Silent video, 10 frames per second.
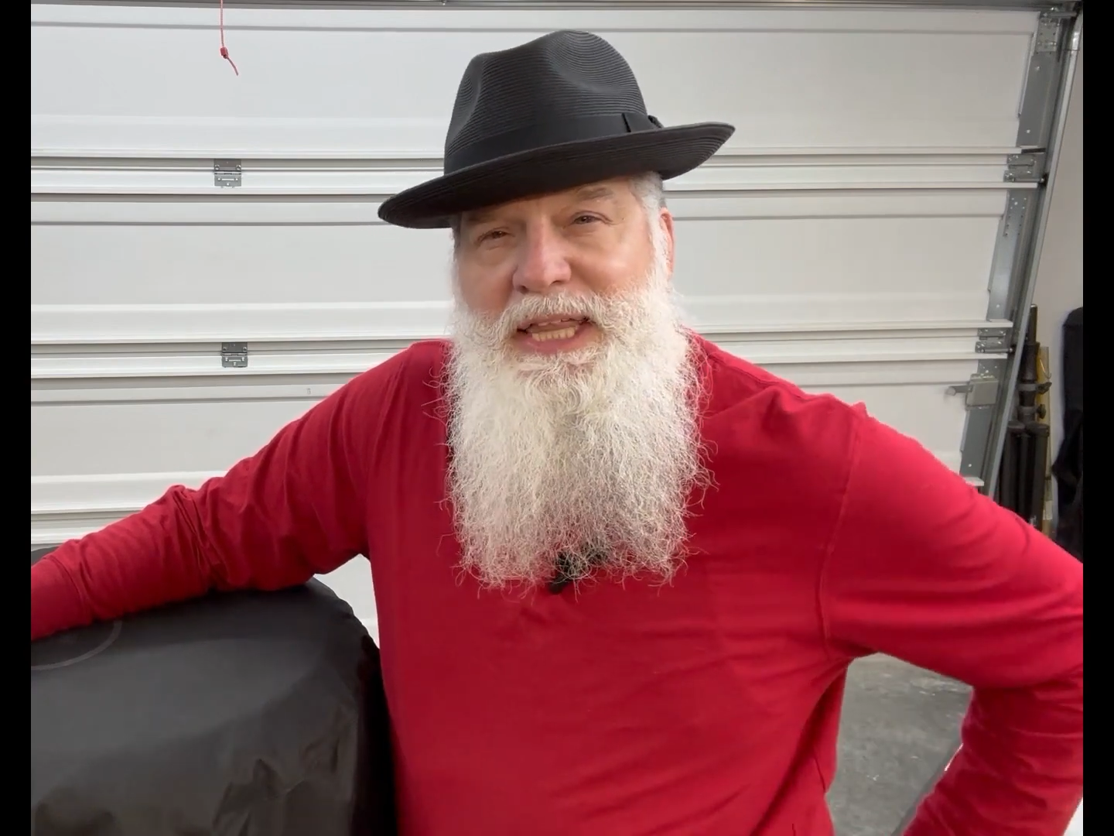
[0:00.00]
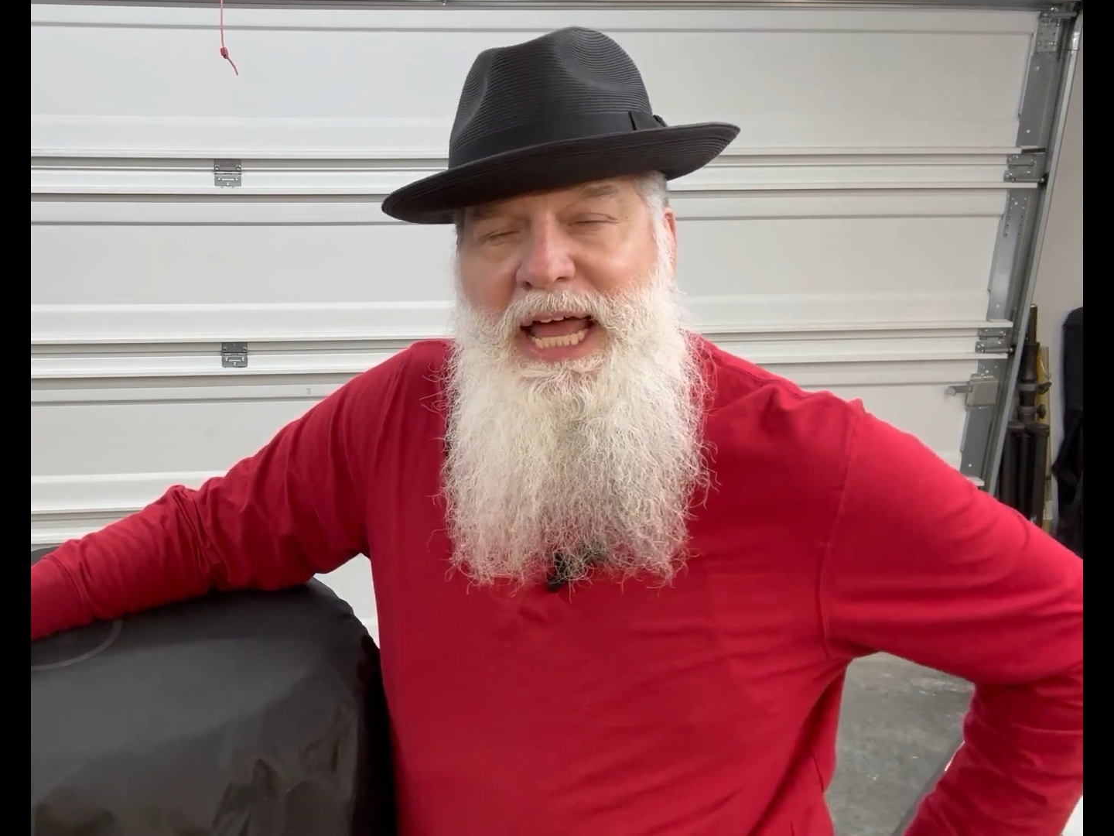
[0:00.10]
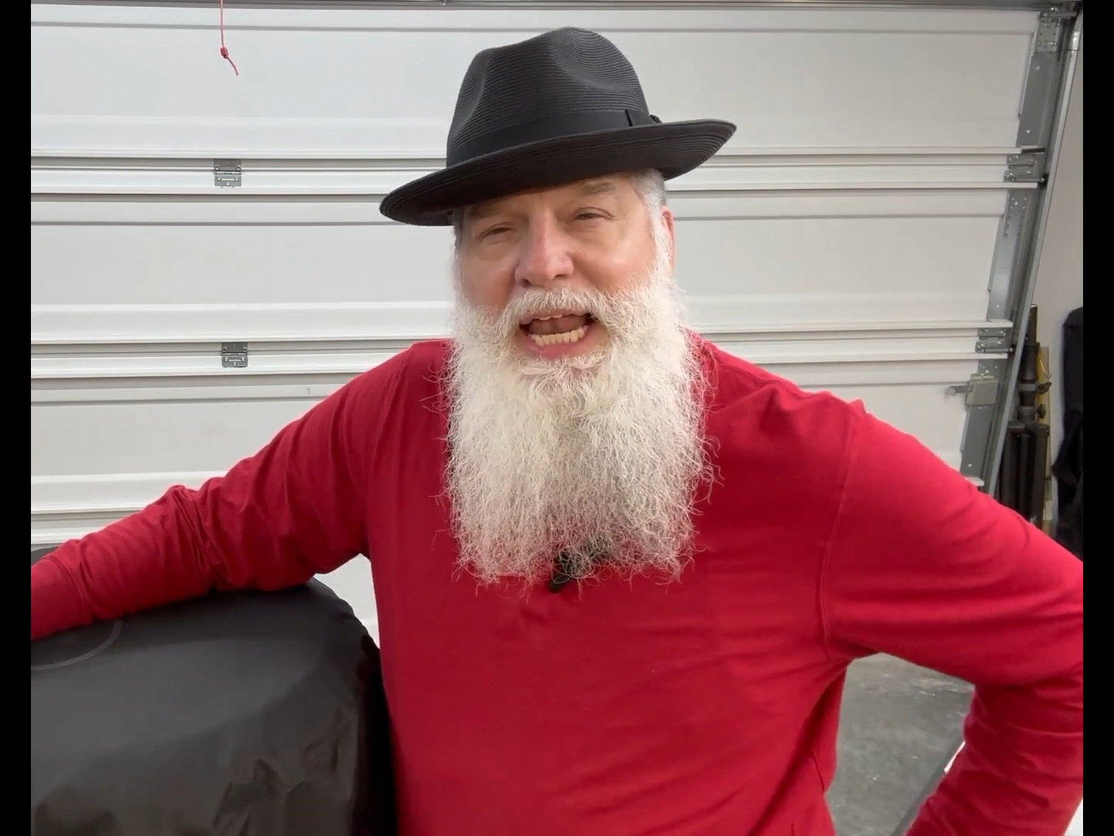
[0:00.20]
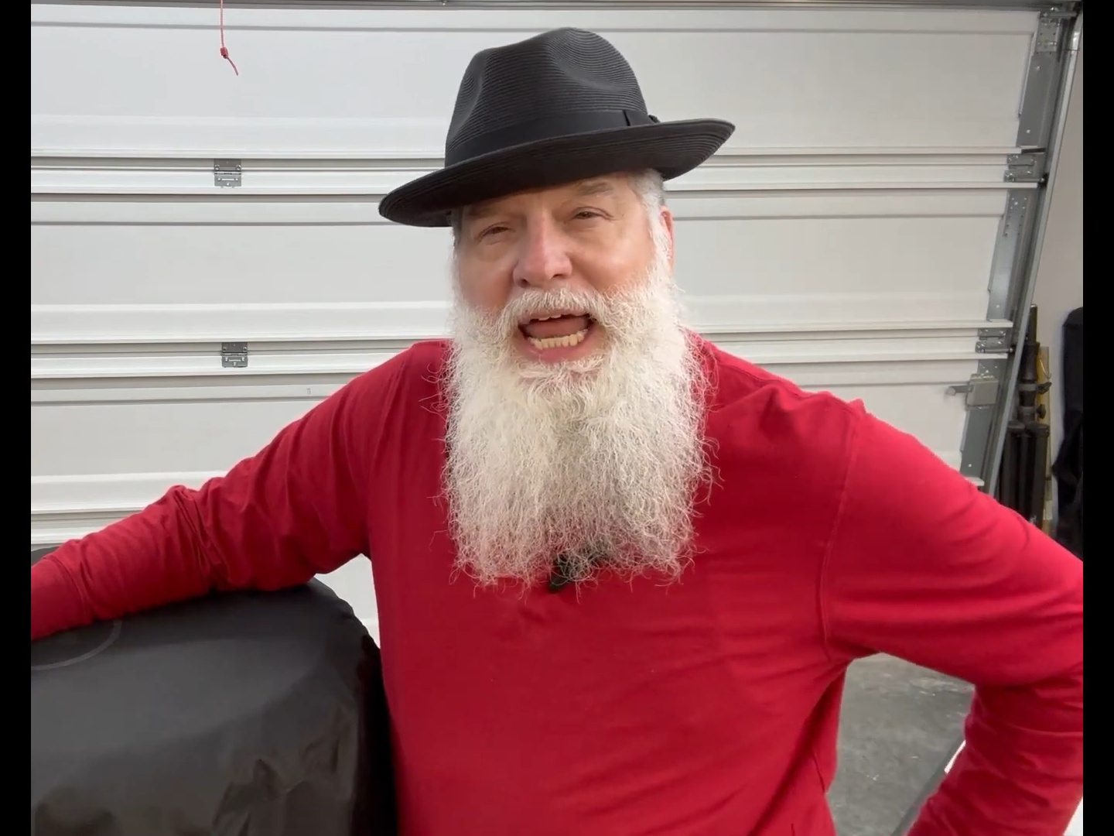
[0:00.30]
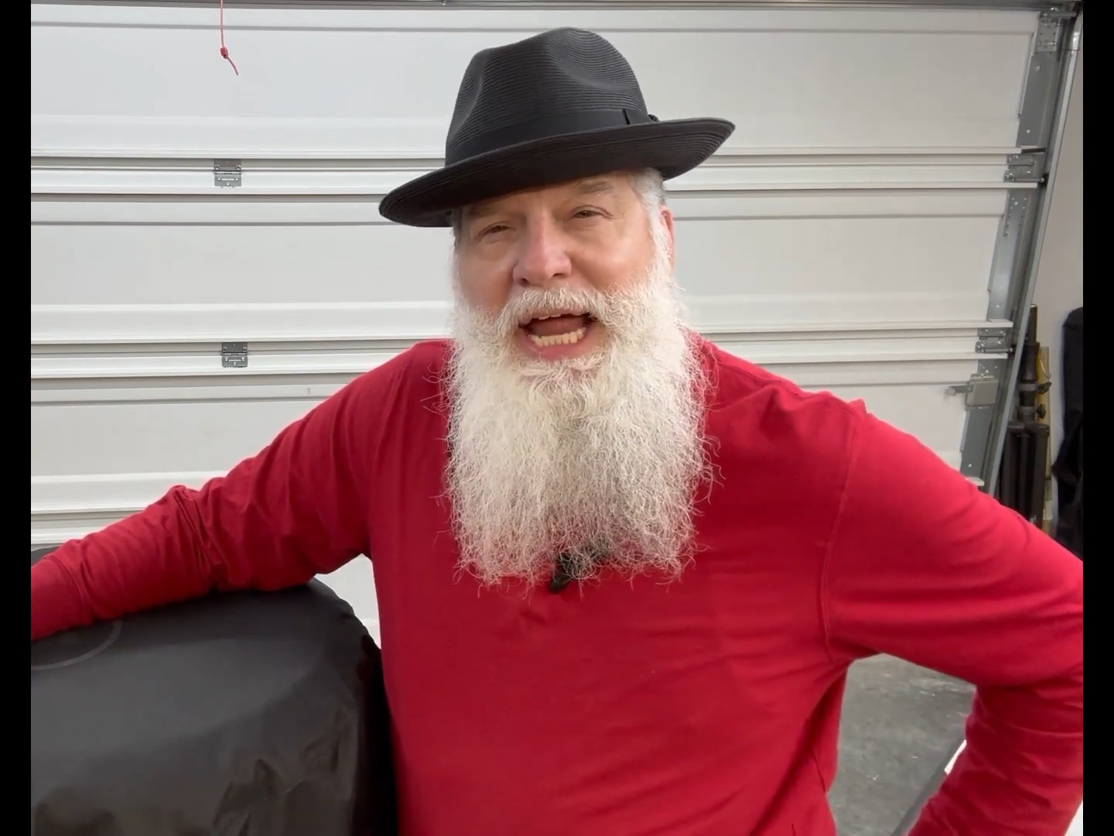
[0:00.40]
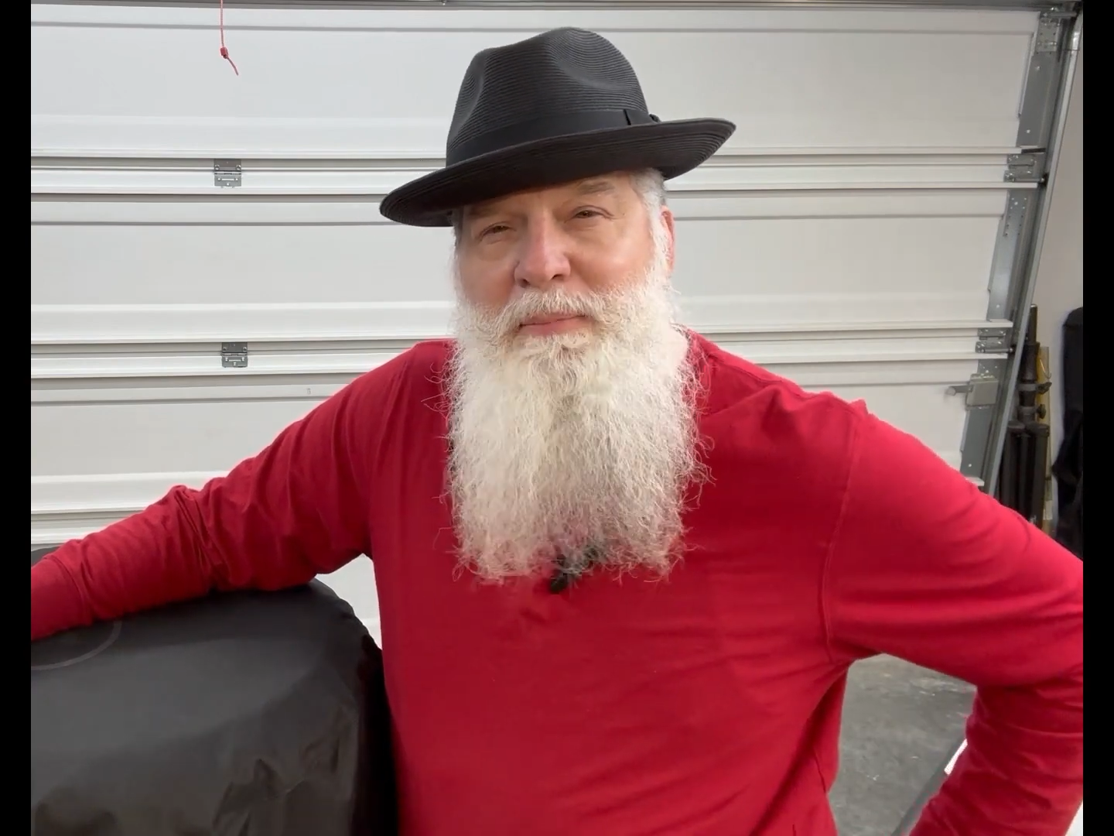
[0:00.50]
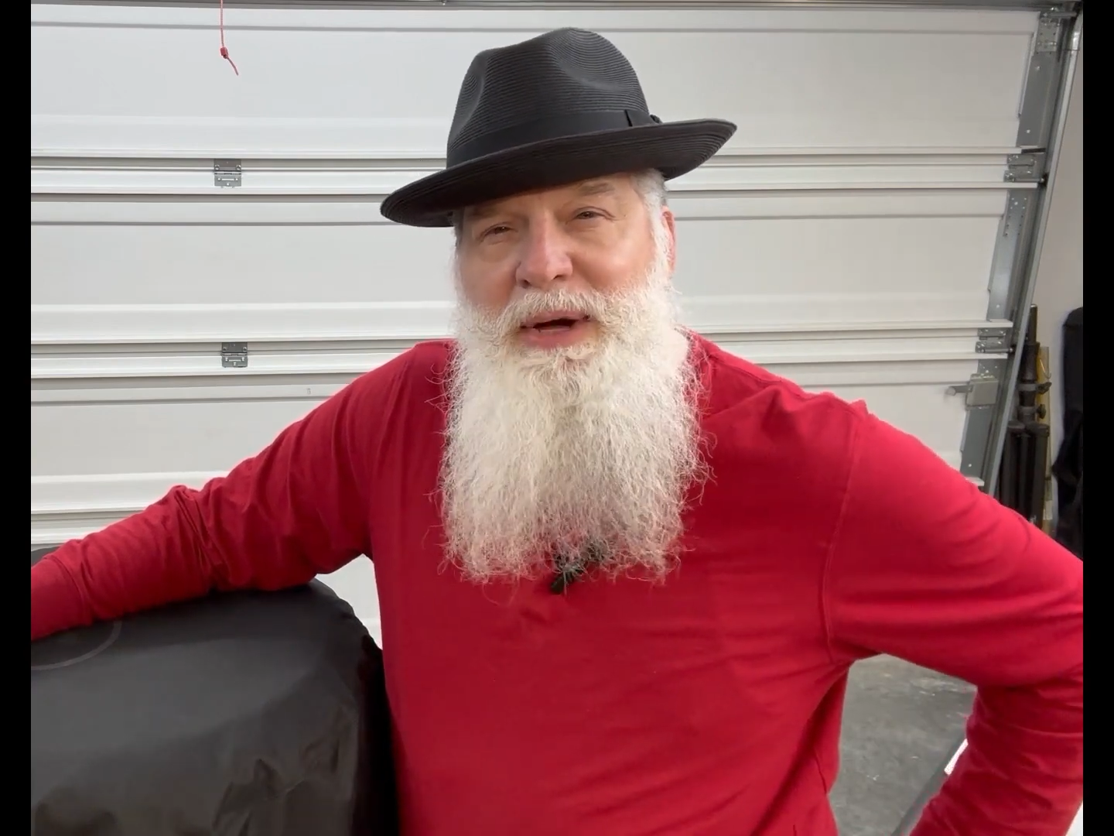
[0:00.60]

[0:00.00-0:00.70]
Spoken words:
that like